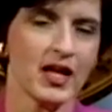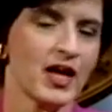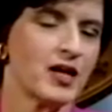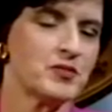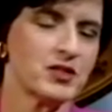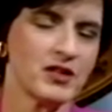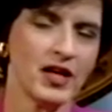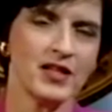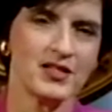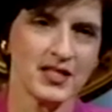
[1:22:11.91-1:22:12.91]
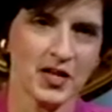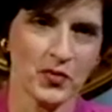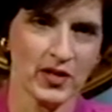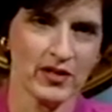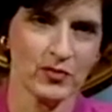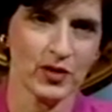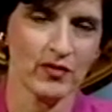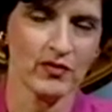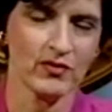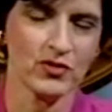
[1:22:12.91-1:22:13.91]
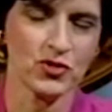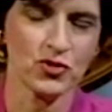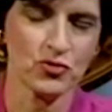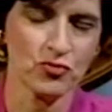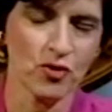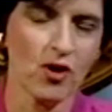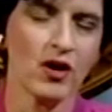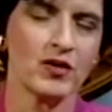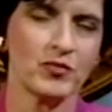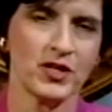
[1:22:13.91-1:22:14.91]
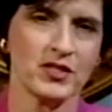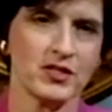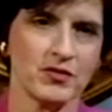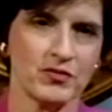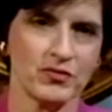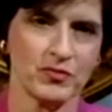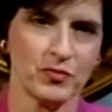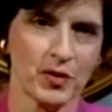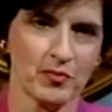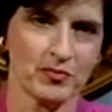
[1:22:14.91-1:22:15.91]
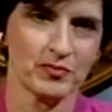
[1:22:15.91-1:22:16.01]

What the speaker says: And I'm delighted to say we have a strong presence of prep